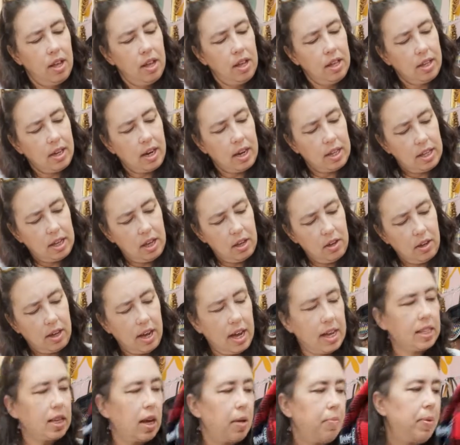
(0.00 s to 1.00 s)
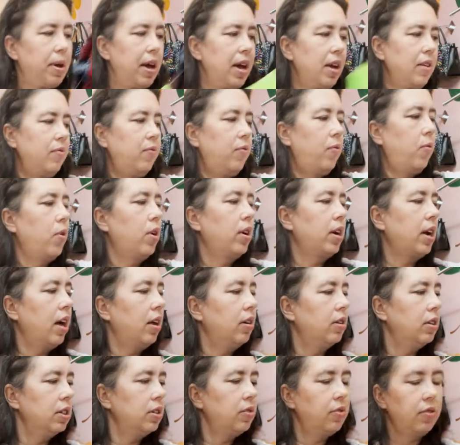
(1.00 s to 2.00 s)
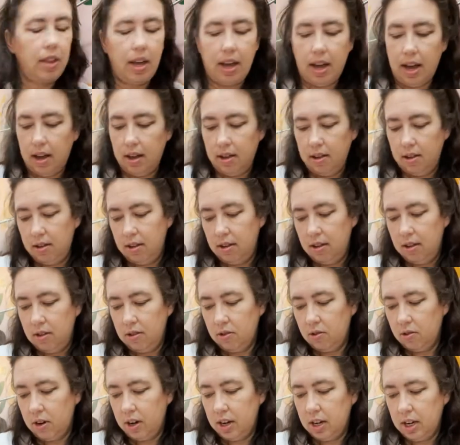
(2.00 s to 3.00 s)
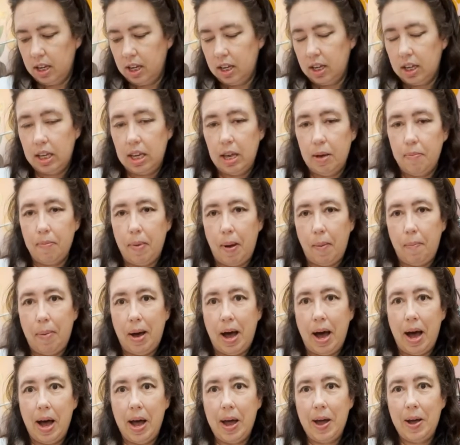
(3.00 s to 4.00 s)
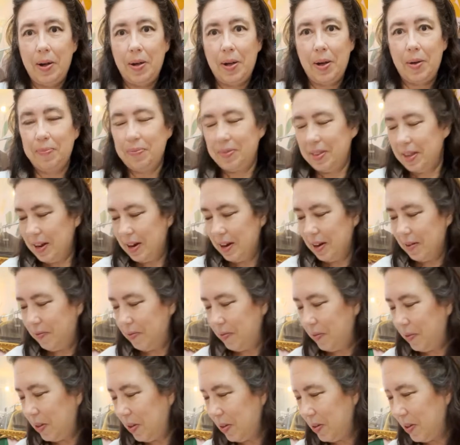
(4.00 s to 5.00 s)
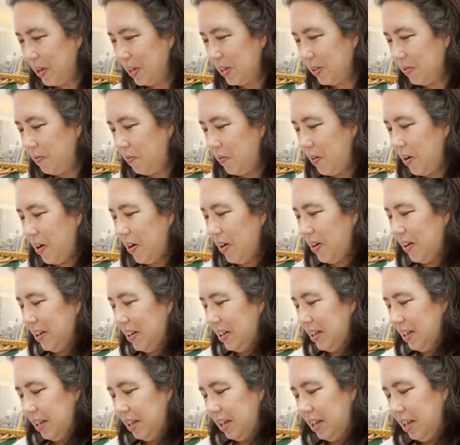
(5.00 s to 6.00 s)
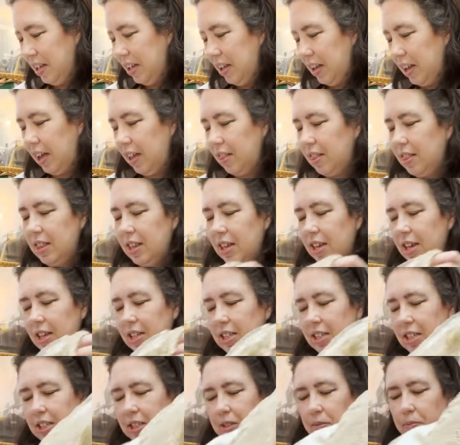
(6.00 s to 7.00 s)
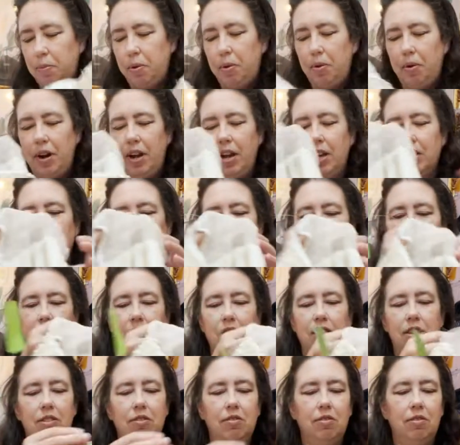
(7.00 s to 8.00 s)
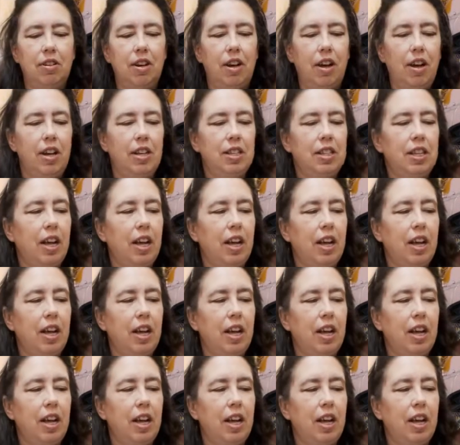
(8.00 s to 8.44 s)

Did I tell you guys I paid $4 for that? I'm trying to get my pile up there so it doesn't fall. Okay, this is precious, you guys.